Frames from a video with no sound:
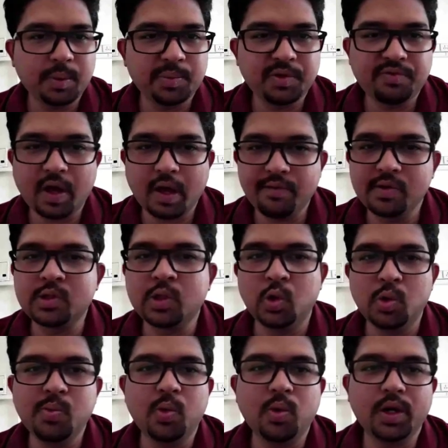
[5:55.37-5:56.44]
And
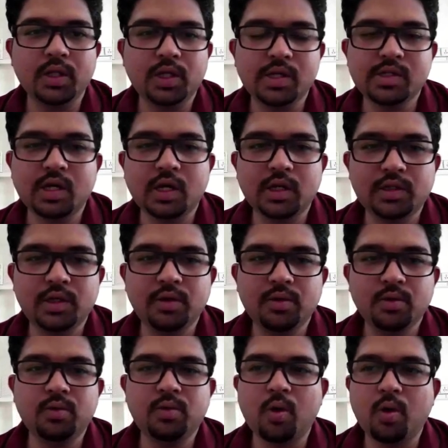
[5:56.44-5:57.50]
55 is LUMO, and these
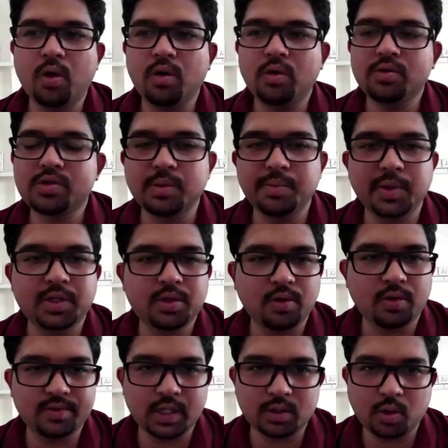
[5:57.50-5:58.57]
are the, you know,
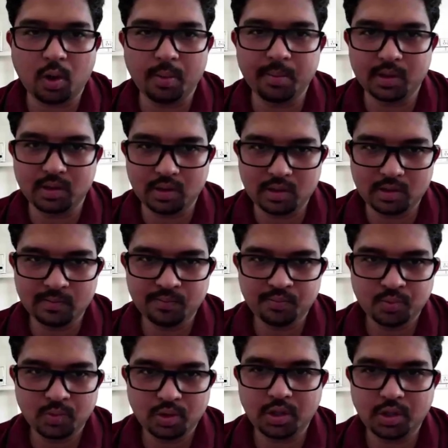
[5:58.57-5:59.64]
symmetry of that
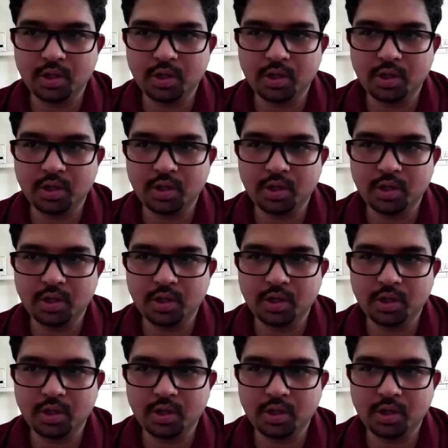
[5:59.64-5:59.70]
orbital,